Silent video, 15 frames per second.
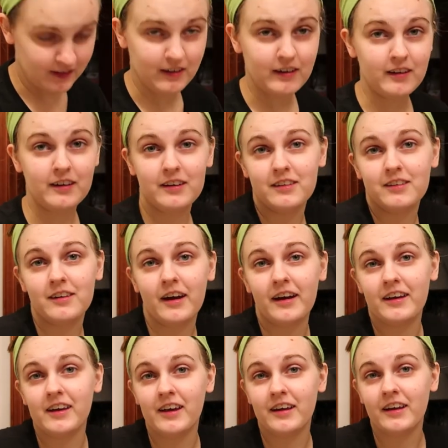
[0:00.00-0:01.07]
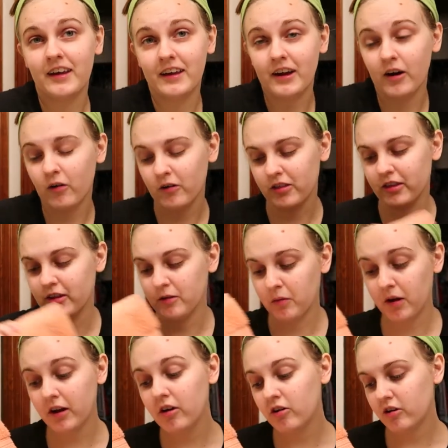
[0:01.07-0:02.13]
And I can't hang out with him.
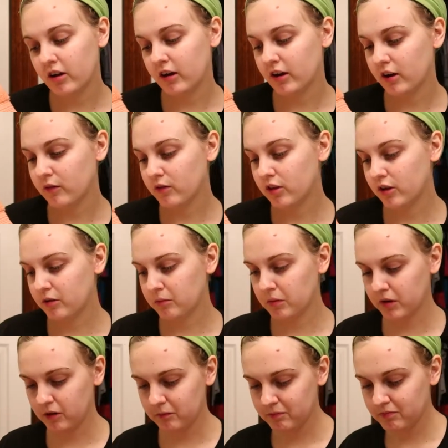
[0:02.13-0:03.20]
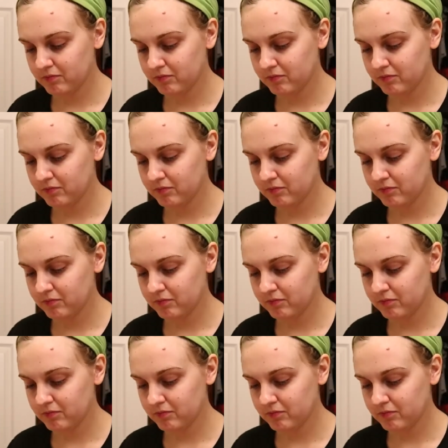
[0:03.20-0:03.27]
I could hang out with him, but